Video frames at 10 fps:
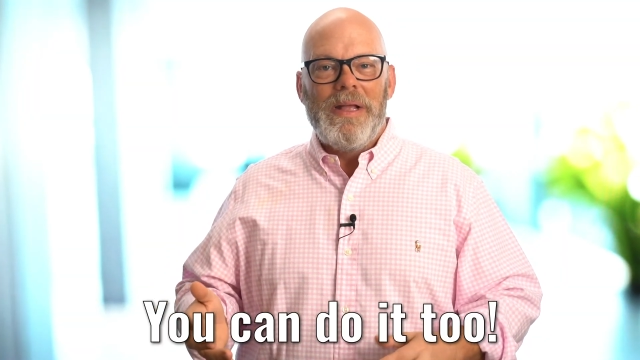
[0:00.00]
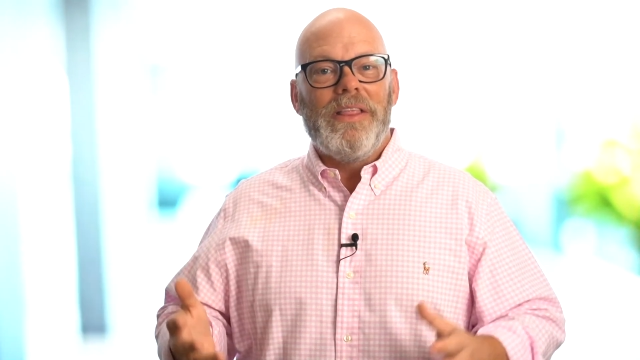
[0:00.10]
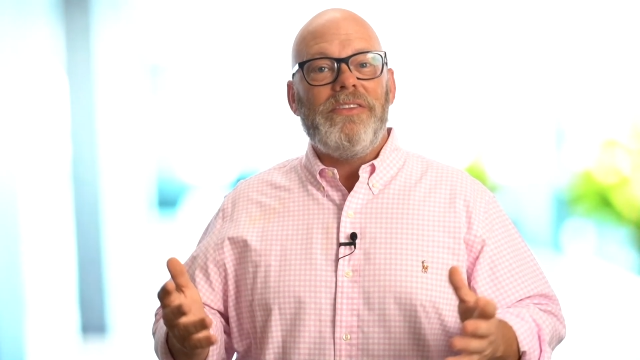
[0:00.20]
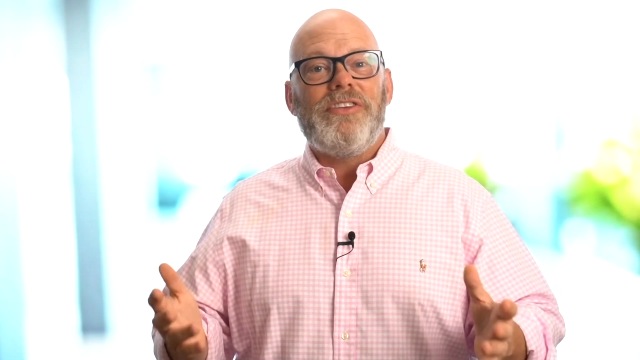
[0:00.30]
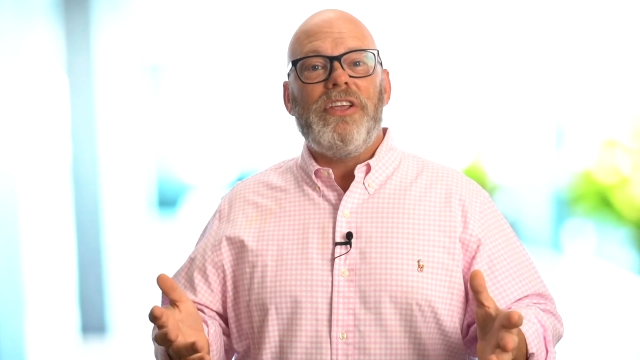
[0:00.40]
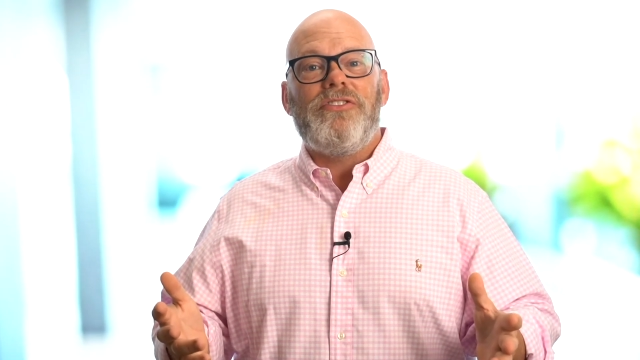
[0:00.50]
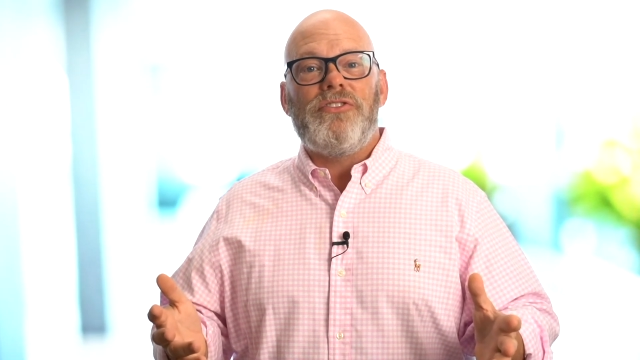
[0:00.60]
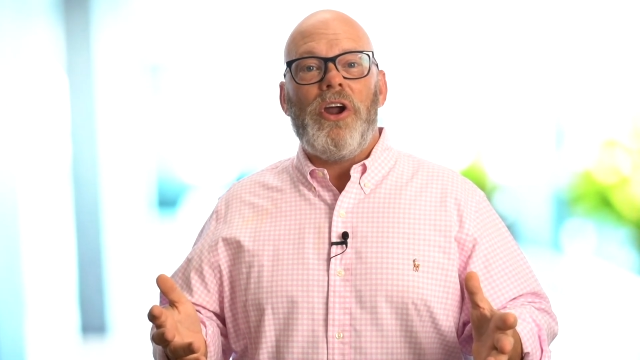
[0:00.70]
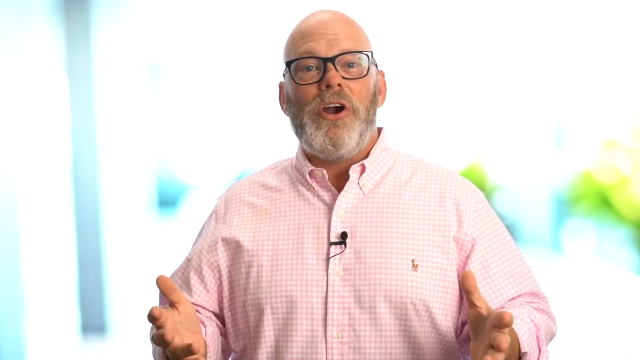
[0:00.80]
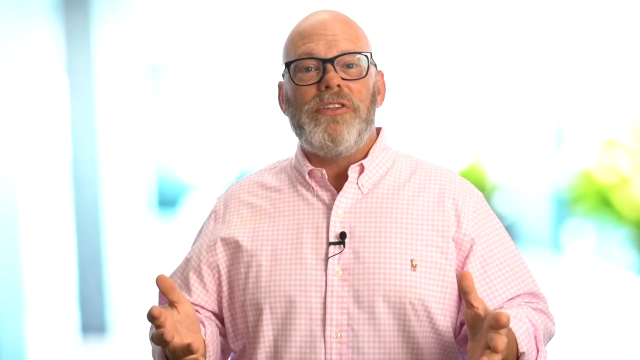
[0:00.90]
Let's get
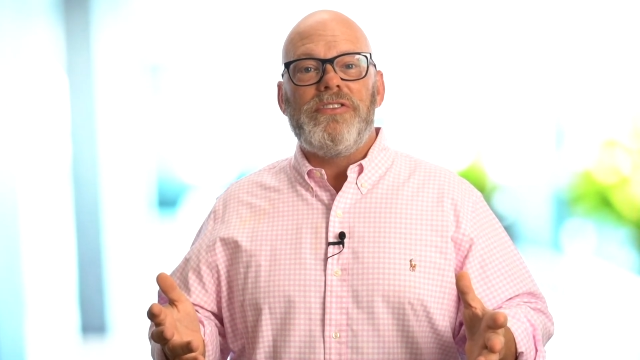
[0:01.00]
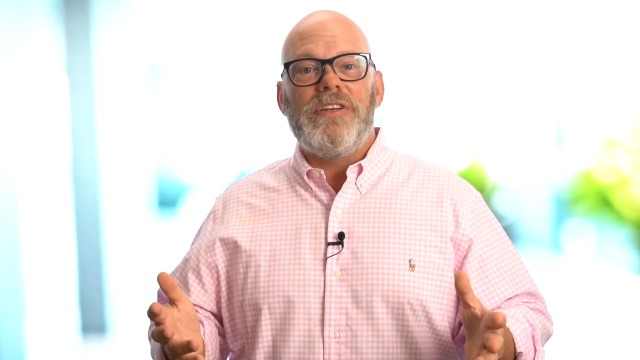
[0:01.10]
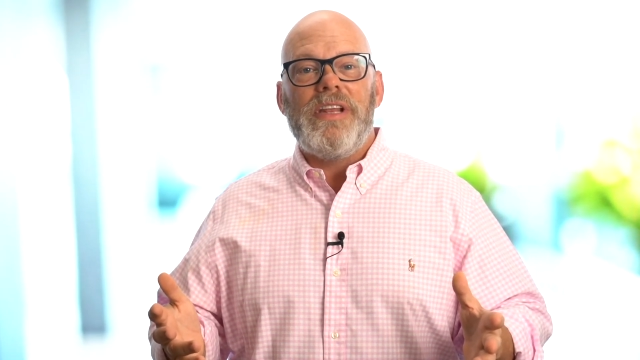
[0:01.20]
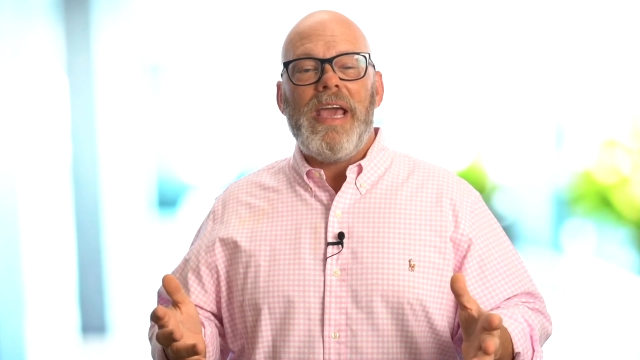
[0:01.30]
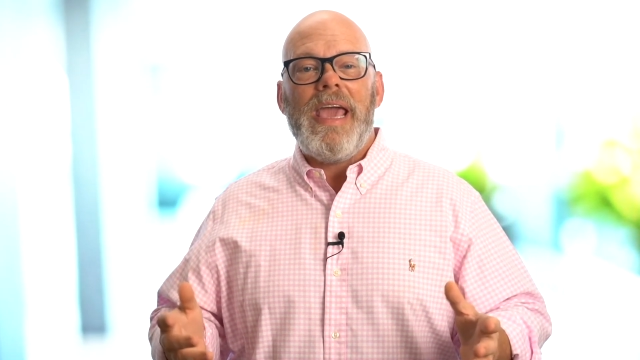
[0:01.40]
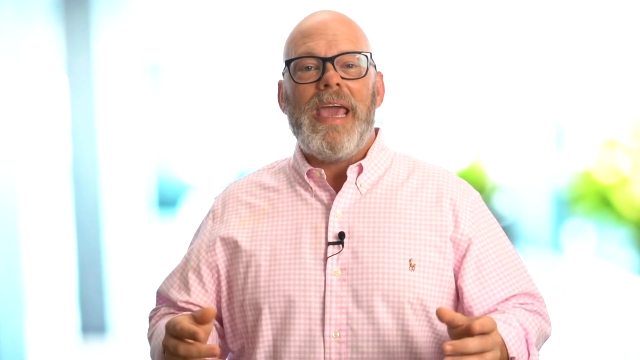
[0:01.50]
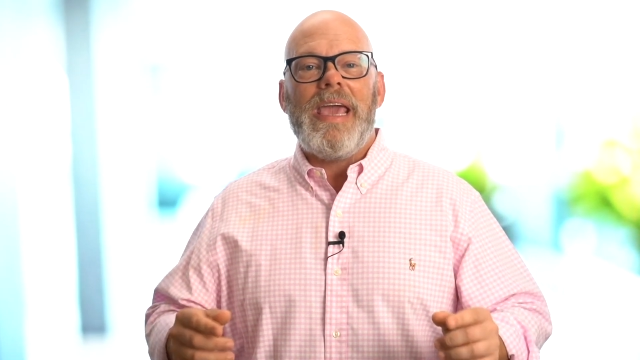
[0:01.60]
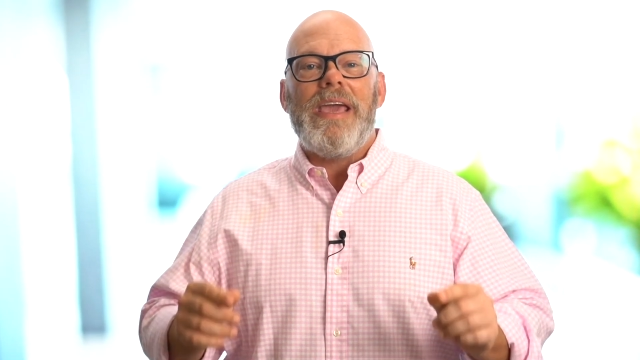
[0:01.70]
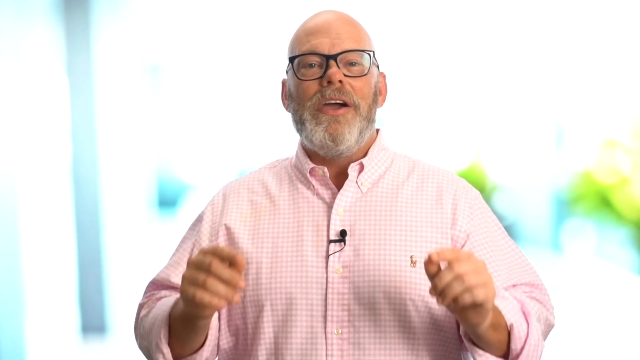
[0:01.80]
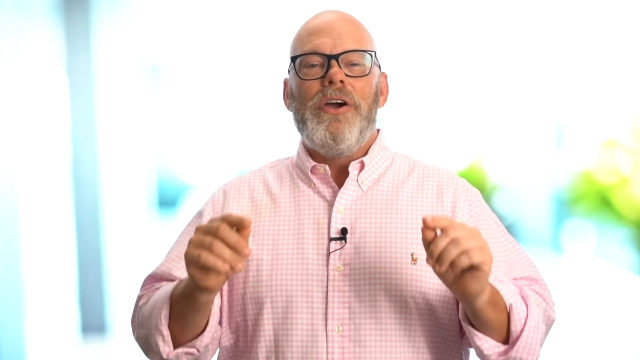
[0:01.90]
started
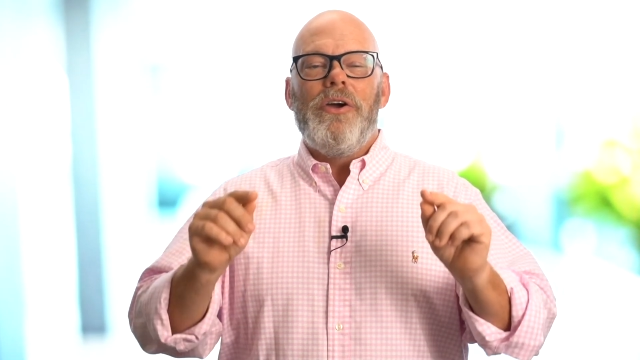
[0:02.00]
today